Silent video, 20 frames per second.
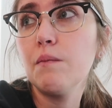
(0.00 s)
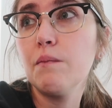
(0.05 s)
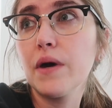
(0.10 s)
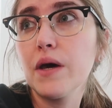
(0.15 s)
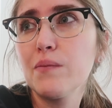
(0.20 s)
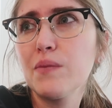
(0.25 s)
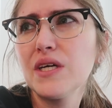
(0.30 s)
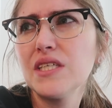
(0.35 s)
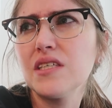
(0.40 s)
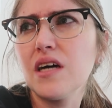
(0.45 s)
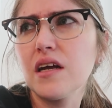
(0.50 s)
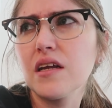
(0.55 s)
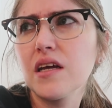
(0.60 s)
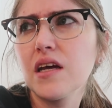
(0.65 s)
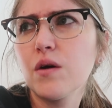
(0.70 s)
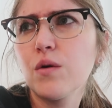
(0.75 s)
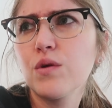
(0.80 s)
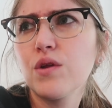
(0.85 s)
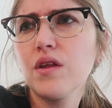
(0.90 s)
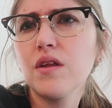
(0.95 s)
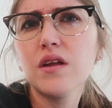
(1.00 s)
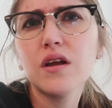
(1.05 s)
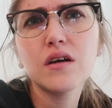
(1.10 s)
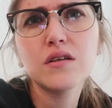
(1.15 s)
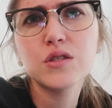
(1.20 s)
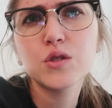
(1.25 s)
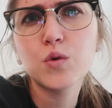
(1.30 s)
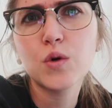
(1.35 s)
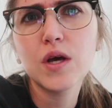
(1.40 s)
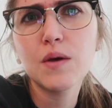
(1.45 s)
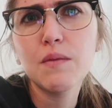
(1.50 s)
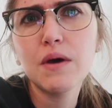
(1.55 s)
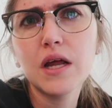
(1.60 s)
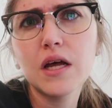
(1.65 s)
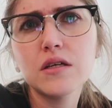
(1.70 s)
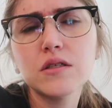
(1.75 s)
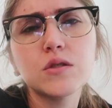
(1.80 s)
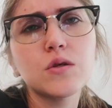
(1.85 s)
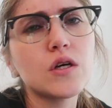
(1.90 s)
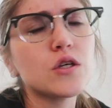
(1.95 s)
It might be done here within the next twenty
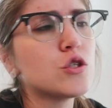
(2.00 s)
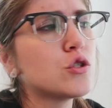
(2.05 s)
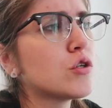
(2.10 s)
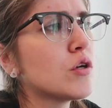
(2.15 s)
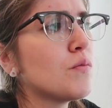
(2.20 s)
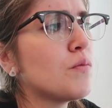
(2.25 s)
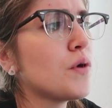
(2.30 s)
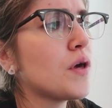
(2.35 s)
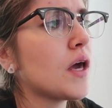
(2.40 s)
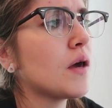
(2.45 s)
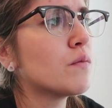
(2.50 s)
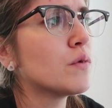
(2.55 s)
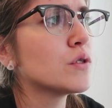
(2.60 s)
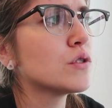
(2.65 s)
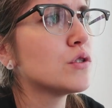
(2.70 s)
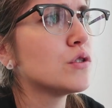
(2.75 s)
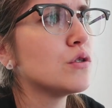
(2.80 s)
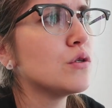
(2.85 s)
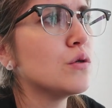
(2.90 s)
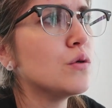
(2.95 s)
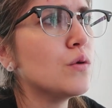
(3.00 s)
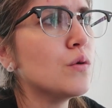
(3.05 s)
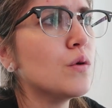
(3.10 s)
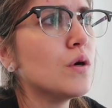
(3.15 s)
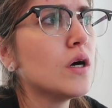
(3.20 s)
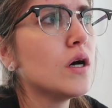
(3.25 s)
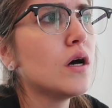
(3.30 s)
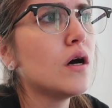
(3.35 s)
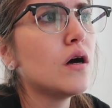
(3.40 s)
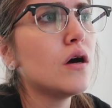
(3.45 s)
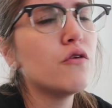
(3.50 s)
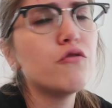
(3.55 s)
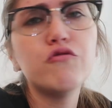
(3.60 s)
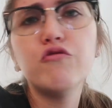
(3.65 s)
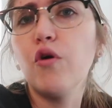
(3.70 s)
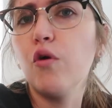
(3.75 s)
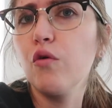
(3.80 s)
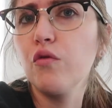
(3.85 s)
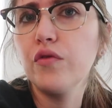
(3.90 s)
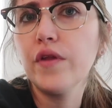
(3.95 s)
minutes, so I should be able to
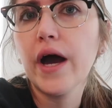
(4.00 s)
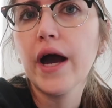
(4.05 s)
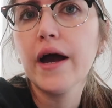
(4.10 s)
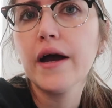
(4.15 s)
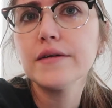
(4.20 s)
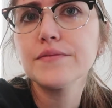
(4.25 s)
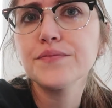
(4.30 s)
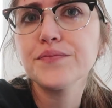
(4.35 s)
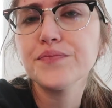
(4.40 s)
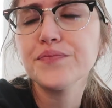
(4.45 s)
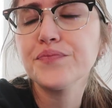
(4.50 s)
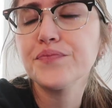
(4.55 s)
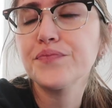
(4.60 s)
fold that.